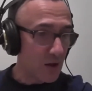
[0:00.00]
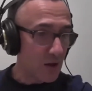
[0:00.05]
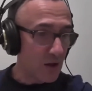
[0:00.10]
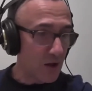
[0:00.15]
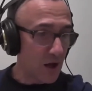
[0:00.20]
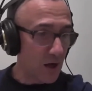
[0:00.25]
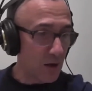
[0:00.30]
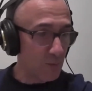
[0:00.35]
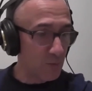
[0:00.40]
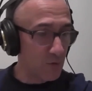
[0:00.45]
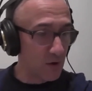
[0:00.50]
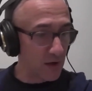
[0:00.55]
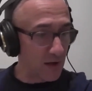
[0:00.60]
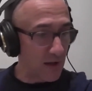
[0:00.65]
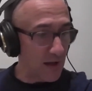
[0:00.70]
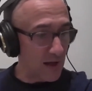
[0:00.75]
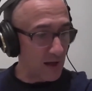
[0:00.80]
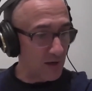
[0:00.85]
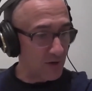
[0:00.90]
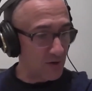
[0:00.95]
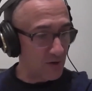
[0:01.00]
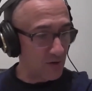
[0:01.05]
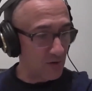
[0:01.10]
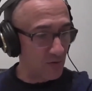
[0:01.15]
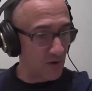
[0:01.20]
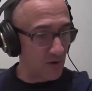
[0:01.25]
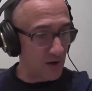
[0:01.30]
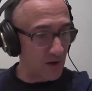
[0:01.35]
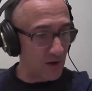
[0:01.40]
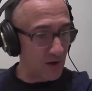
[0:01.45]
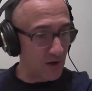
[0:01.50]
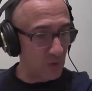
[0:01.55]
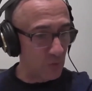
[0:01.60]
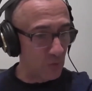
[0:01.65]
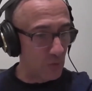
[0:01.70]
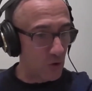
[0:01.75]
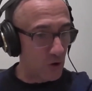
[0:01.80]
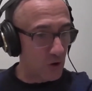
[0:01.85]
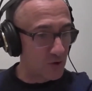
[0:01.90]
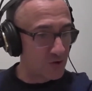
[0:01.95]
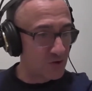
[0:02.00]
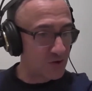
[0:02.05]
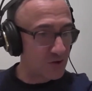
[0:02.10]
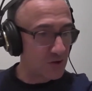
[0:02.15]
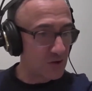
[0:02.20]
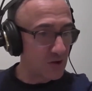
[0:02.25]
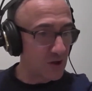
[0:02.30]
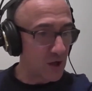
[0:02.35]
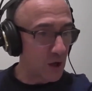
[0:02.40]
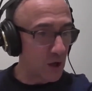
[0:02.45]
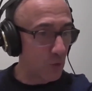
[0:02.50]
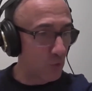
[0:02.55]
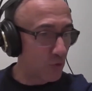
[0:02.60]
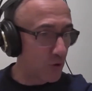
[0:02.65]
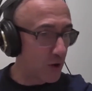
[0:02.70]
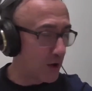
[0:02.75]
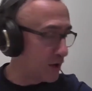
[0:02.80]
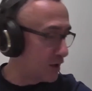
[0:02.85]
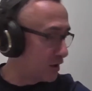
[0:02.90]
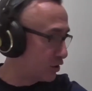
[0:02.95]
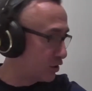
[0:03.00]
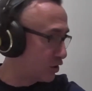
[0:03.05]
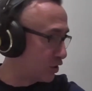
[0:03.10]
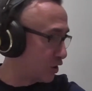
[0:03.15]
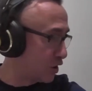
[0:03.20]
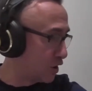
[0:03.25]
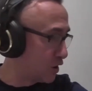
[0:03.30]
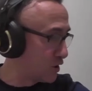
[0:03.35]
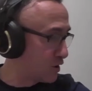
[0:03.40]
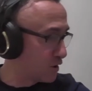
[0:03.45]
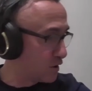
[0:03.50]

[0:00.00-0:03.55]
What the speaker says: I'm glad that it was a really good